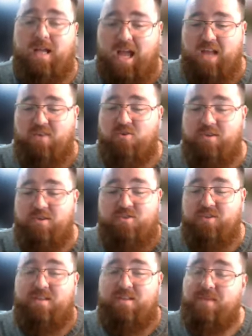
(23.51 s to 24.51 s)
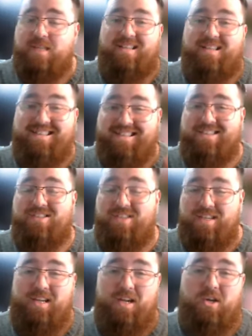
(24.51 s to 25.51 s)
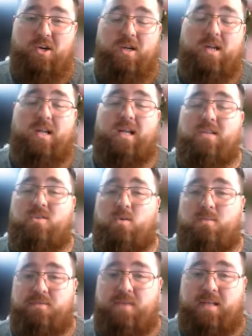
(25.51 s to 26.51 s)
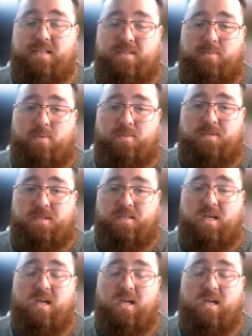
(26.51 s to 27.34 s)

and who you should invest in this year in terms of fantasy purposes.